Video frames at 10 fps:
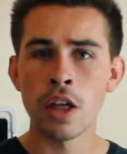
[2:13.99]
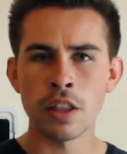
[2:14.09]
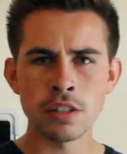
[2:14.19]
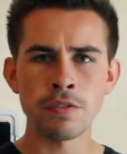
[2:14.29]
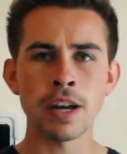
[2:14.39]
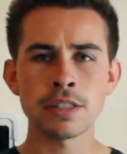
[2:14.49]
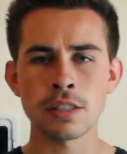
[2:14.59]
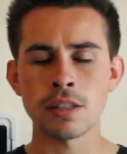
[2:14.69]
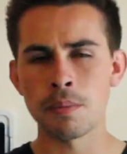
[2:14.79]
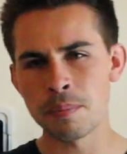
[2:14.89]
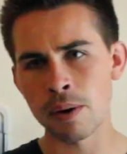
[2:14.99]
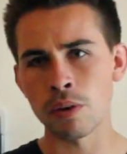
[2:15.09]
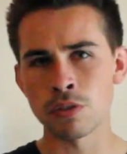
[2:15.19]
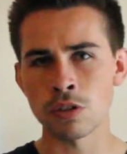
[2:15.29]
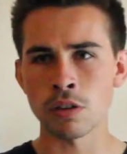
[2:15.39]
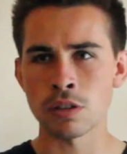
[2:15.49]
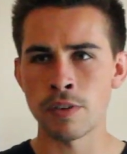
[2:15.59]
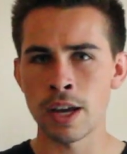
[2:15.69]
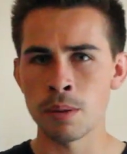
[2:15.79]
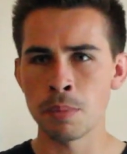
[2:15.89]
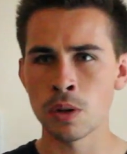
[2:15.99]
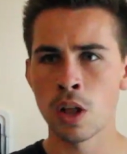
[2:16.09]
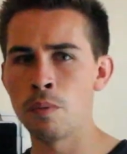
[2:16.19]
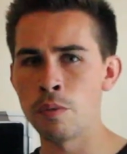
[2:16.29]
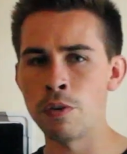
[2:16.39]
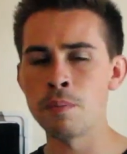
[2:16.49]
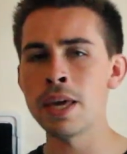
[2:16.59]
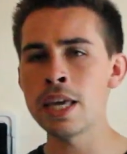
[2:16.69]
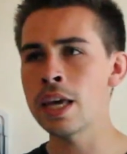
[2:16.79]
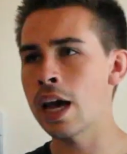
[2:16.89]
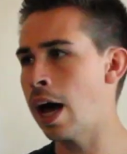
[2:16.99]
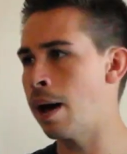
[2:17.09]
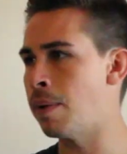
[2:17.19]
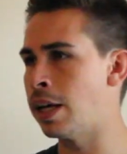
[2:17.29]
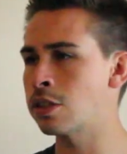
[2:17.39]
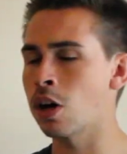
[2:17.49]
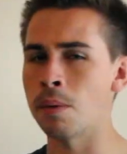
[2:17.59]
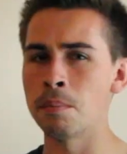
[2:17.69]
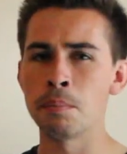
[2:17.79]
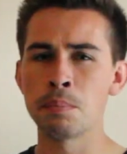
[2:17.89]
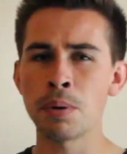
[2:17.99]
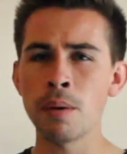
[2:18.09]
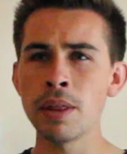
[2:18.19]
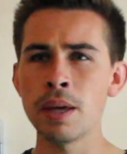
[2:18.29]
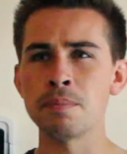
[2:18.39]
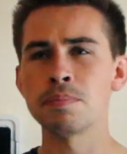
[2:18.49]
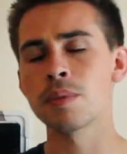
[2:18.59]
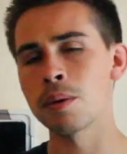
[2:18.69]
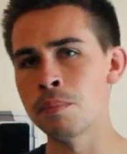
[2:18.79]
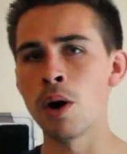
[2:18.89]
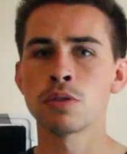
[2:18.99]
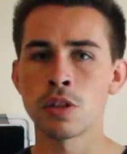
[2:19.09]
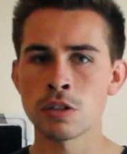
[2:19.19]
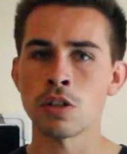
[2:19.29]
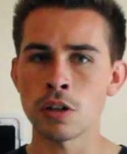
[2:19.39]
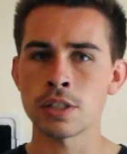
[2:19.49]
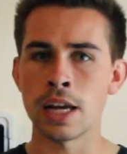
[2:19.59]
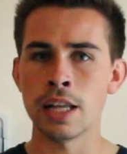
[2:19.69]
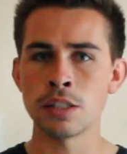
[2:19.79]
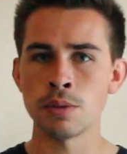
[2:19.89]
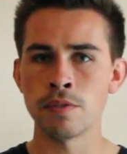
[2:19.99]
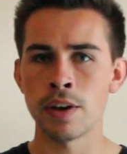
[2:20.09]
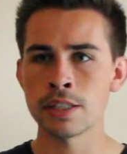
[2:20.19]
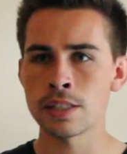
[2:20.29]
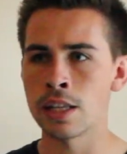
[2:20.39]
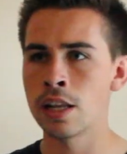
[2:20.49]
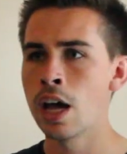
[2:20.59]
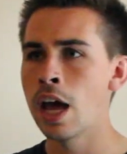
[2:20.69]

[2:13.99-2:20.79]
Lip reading: There's a vast amount of stocks available. For me, it's got probably most of the stocks that I need to invest in.